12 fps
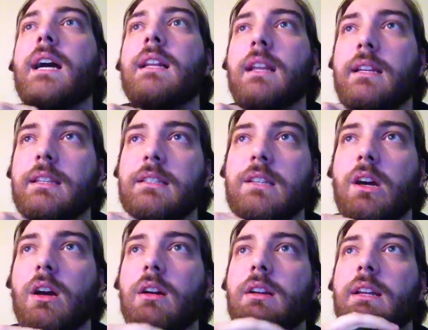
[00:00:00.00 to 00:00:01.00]
I like this
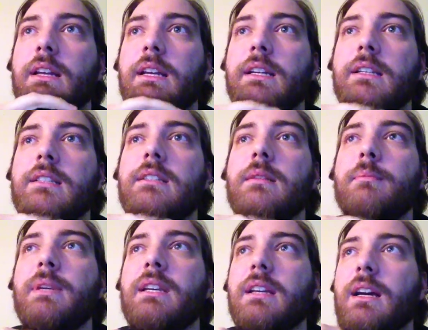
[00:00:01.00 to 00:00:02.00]
card is
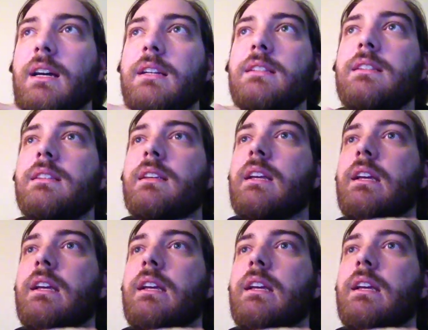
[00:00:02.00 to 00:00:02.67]
because